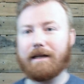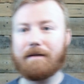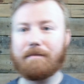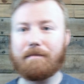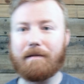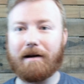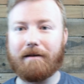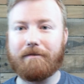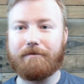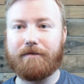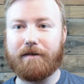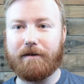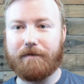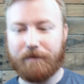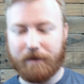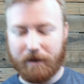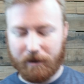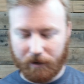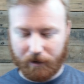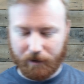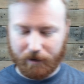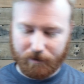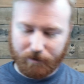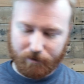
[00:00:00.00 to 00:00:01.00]
by 50
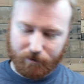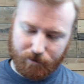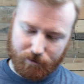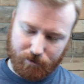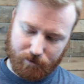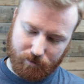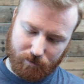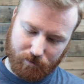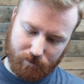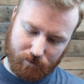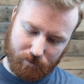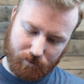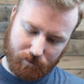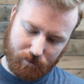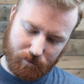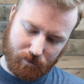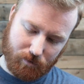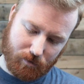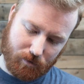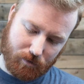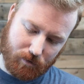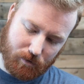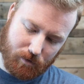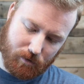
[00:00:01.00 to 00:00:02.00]
lens.
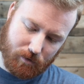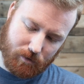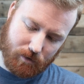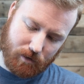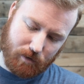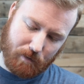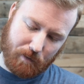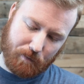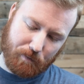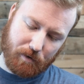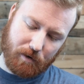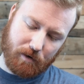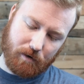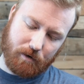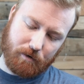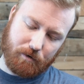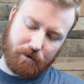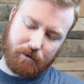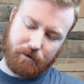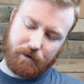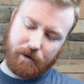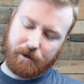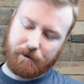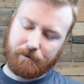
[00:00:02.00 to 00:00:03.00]
Let me put it on
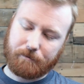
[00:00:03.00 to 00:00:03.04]
real quick.